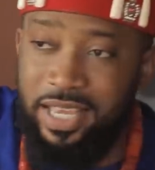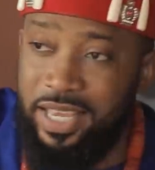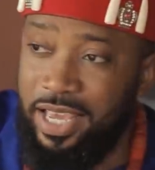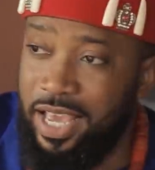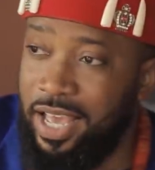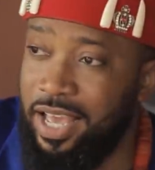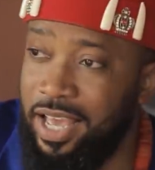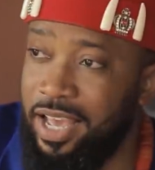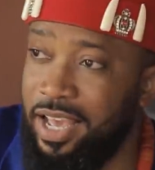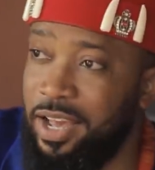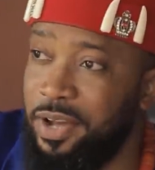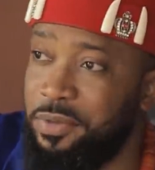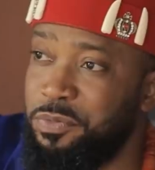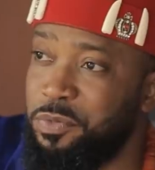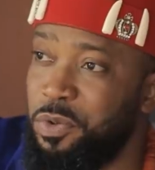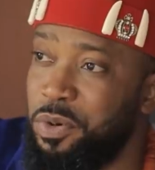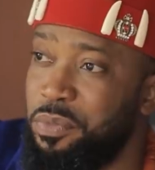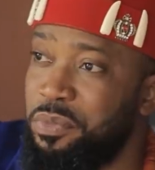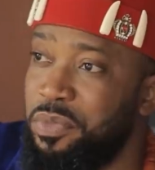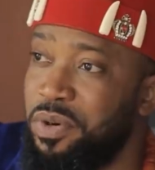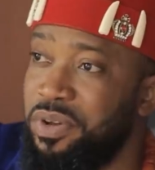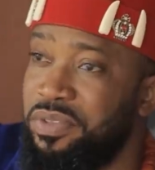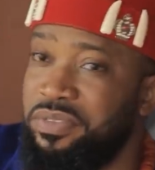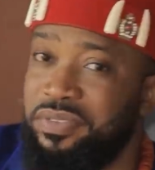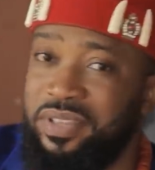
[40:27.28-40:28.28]
Yeah, and
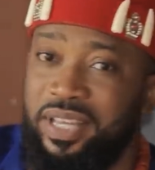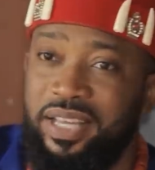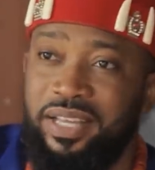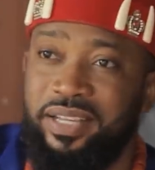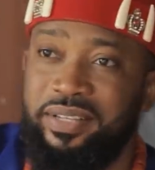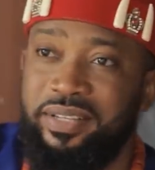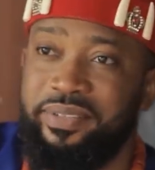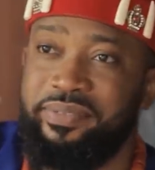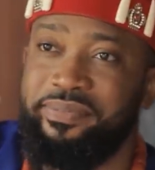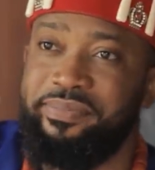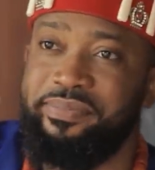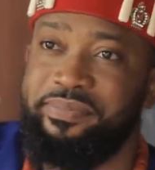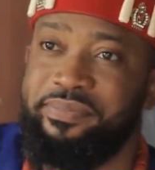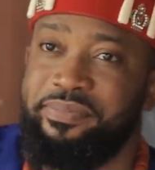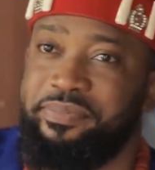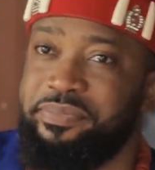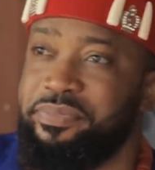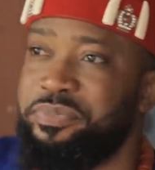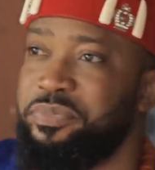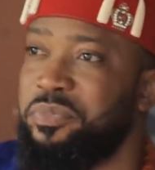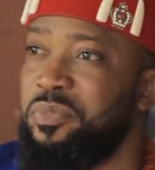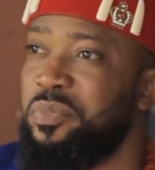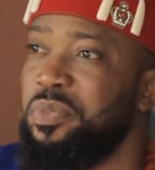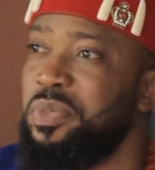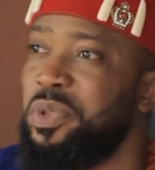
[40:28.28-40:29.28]
one more thing.
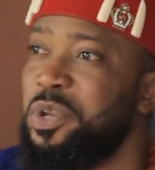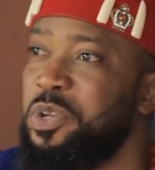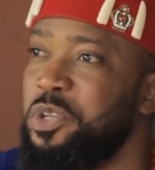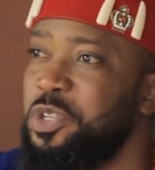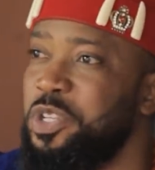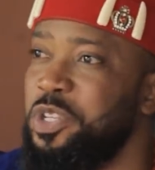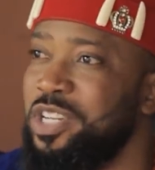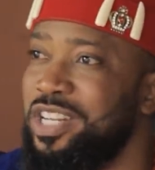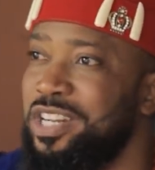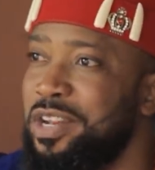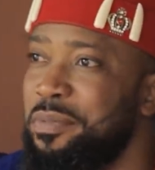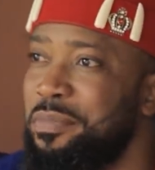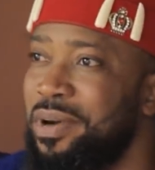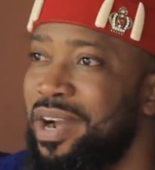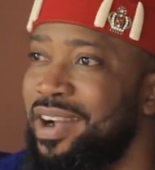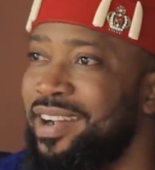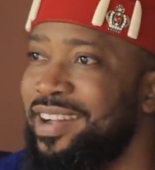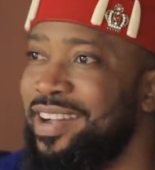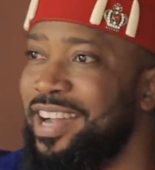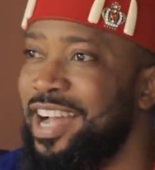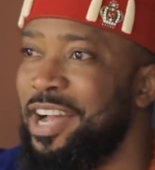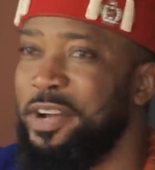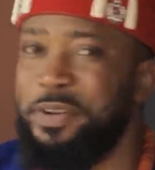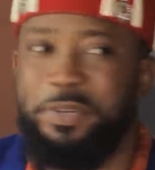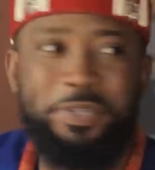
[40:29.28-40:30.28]
You need a bank
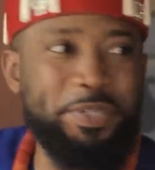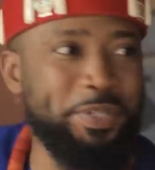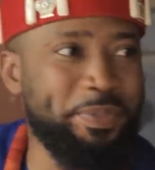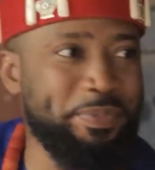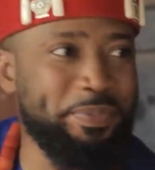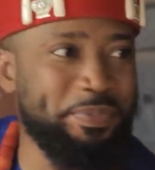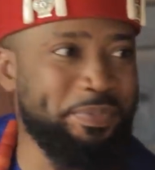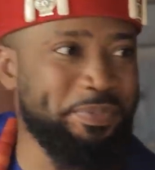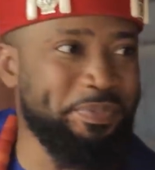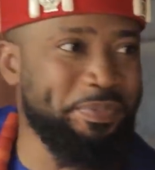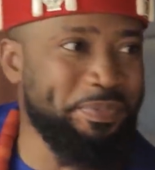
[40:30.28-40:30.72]
account.